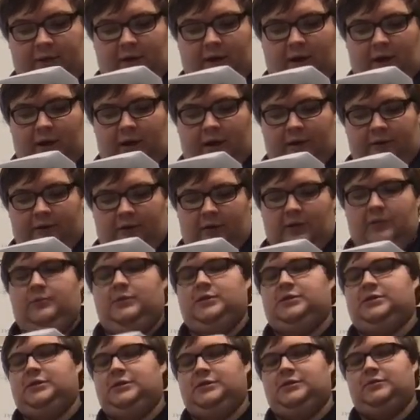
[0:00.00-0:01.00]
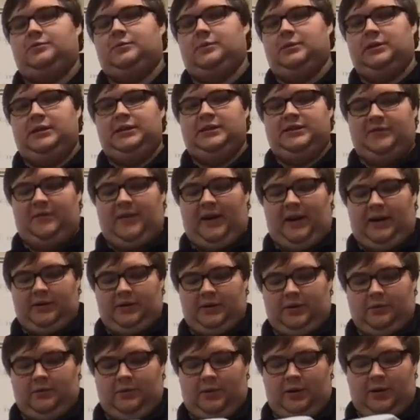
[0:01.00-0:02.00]
RF1, which is release
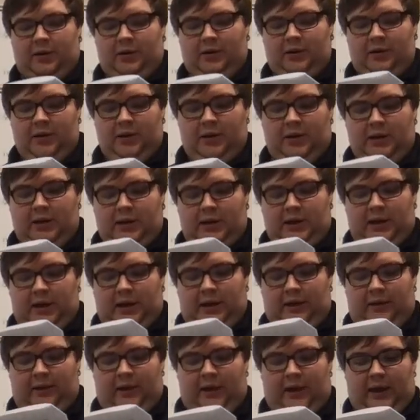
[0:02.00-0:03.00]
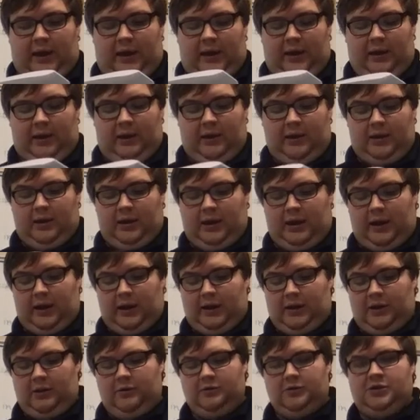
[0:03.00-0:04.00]
factor 1, and then
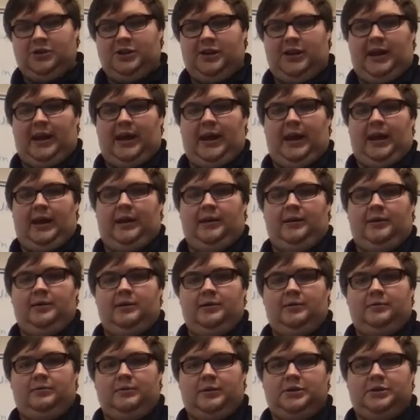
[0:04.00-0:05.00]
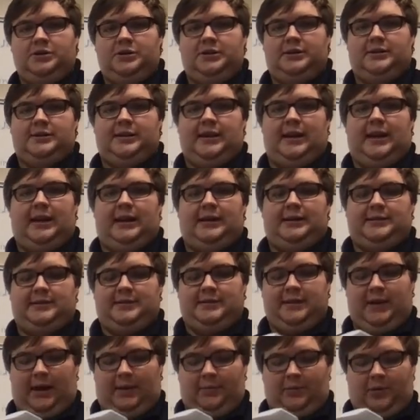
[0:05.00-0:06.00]
UGA, which is a
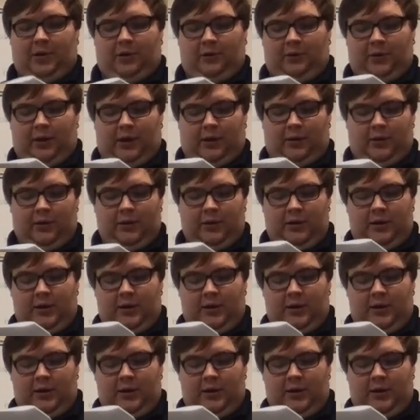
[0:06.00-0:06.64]
stop codon.